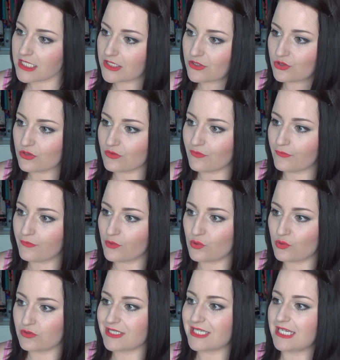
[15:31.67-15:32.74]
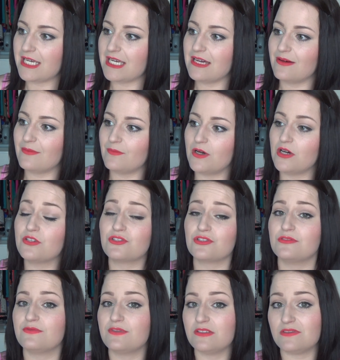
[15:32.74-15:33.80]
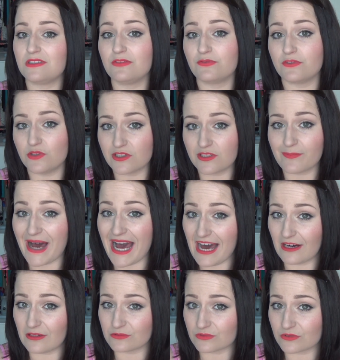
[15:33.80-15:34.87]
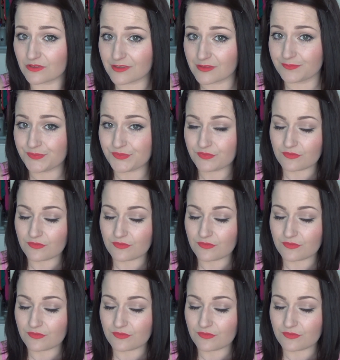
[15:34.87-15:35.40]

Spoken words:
154 pounds.